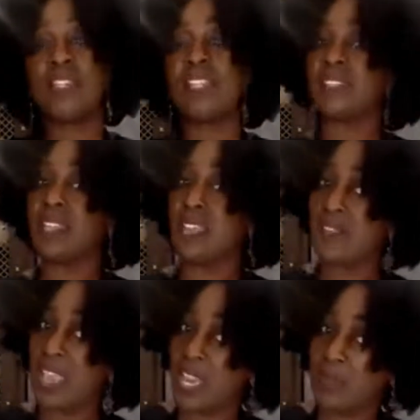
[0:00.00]
but it doesn't
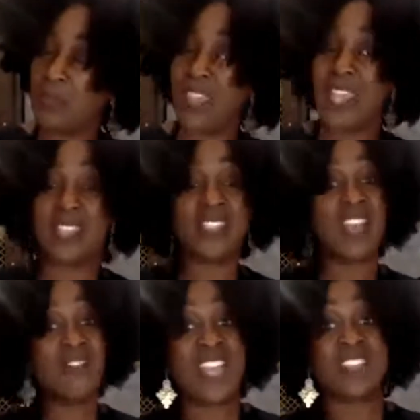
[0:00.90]
have animal fat. It's
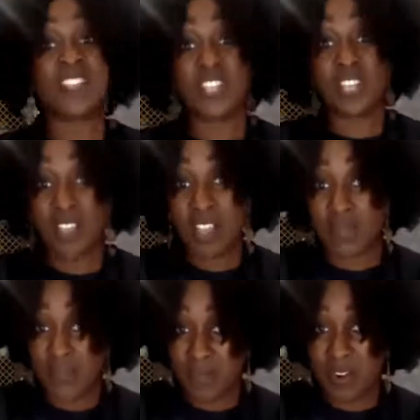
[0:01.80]
not fat that's gonna clog
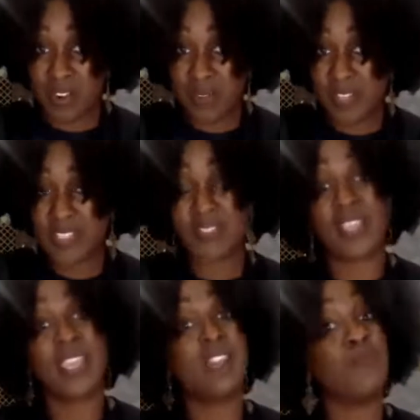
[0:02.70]
up your arteries,
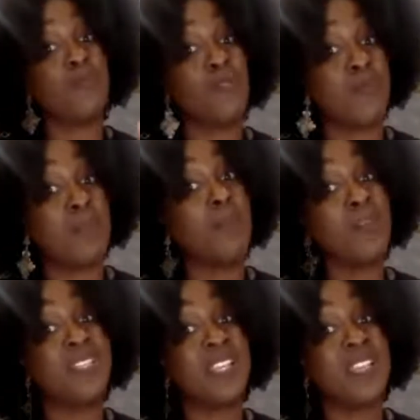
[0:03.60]
okay? And remember,
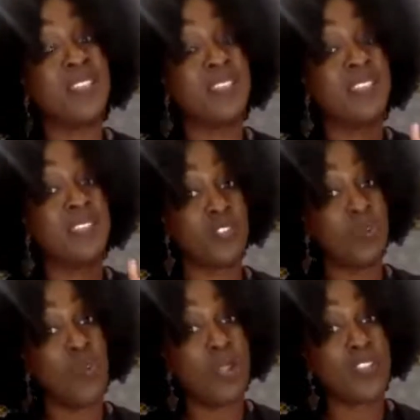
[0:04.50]
we said that this is
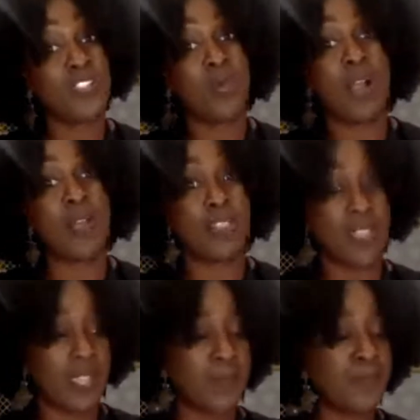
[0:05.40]
a once in a while
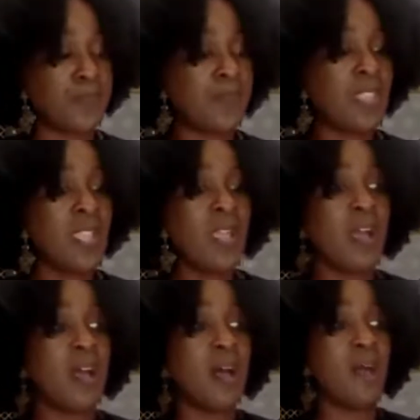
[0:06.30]
thing.
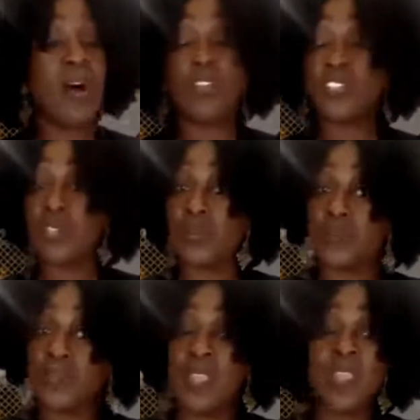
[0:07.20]

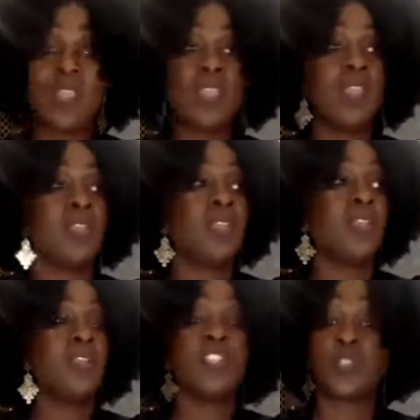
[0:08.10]
Also,
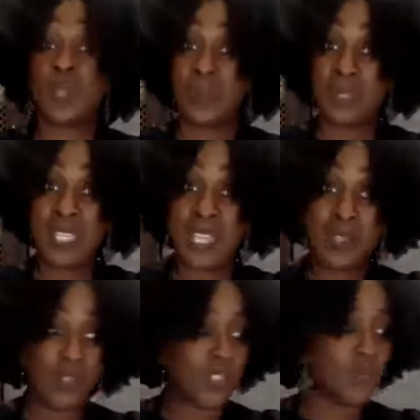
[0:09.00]
sweet
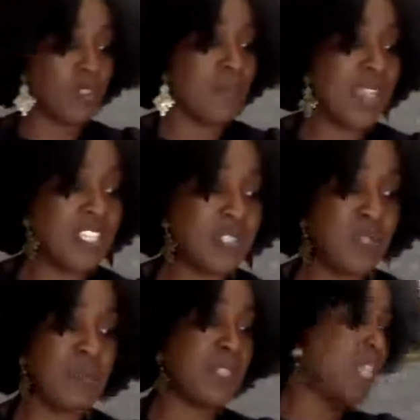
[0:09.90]
potatoes. With my sweet